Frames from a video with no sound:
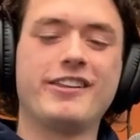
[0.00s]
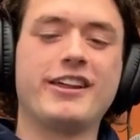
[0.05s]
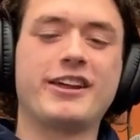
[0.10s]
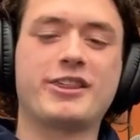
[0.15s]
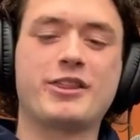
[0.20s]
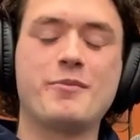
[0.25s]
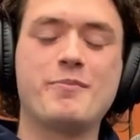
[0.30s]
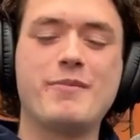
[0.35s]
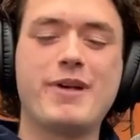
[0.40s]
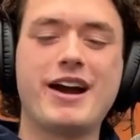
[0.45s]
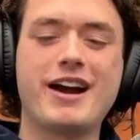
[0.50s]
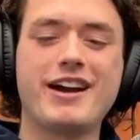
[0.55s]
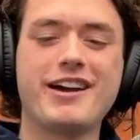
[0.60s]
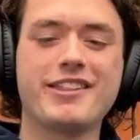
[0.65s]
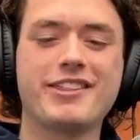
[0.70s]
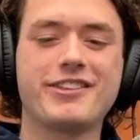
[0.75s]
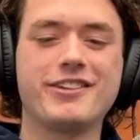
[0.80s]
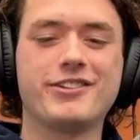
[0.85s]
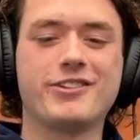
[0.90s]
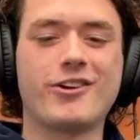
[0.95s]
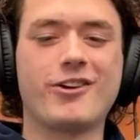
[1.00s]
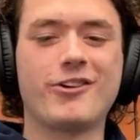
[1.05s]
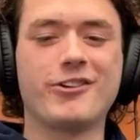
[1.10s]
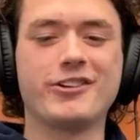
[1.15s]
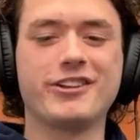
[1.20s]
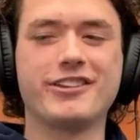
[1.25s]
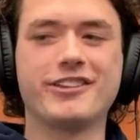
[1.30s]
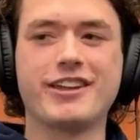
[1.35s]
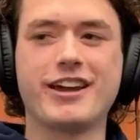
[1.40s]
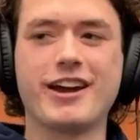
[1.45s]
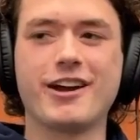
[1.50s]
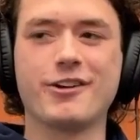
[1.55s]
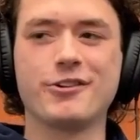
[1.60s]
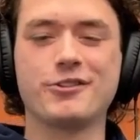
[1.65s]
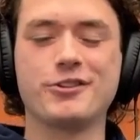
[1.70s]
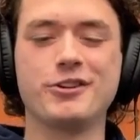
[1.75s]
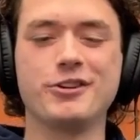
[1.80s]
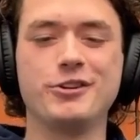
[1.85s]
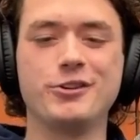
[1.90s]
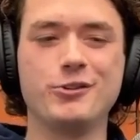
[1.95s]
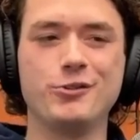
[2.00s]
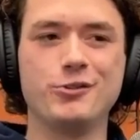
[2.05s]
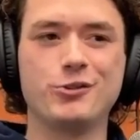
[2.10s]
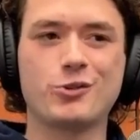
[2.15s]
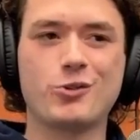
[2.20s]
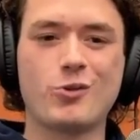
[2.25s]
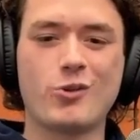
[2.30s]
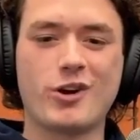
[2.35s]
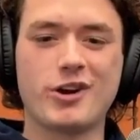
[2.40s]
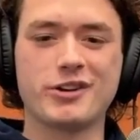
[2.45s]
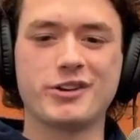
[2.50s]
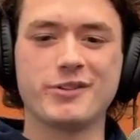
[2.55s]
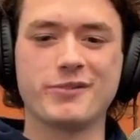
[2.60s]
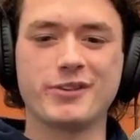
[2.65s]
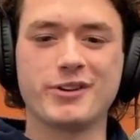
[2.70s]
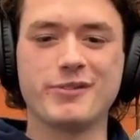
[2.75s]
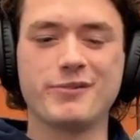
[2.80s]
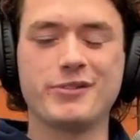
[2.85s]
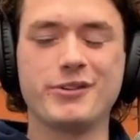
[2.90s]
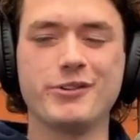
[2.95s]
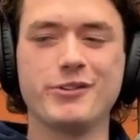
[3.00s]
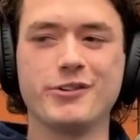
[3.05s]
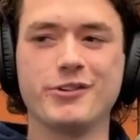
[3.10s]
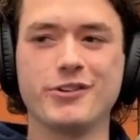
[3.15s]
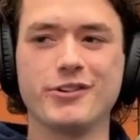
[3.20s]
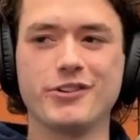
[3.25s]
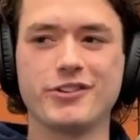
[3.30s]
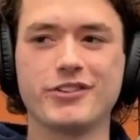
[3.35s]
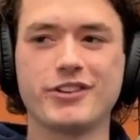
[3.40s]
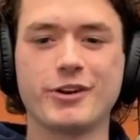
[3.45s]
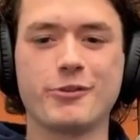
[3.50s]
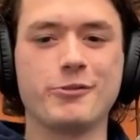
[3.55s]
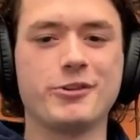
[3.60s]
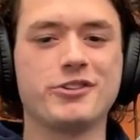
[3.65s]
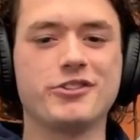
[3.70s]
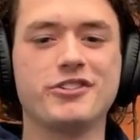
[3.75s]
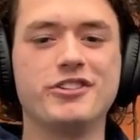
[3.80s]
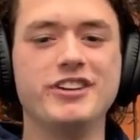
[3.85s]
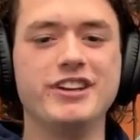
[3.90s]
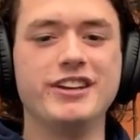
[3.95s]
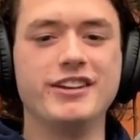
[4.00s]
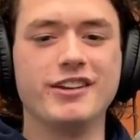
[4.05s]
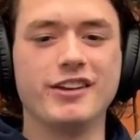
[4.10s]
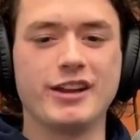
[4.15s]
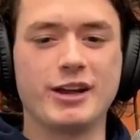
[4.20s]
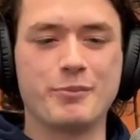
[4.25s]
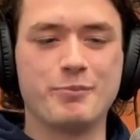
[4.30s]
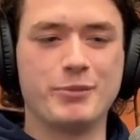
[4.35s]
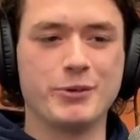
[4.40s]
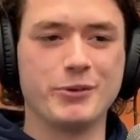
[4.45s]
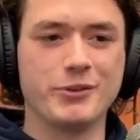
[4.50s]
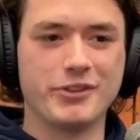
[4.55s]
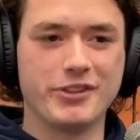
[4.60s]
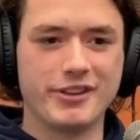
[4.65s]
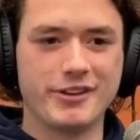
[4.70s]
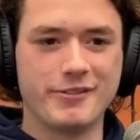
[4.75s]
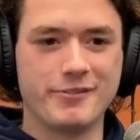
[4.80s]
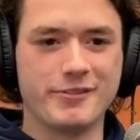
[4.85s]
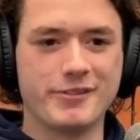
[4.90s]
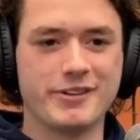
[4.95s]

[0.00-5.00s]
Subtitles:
the math is already there to use quantum computers. Like we just need to like build them,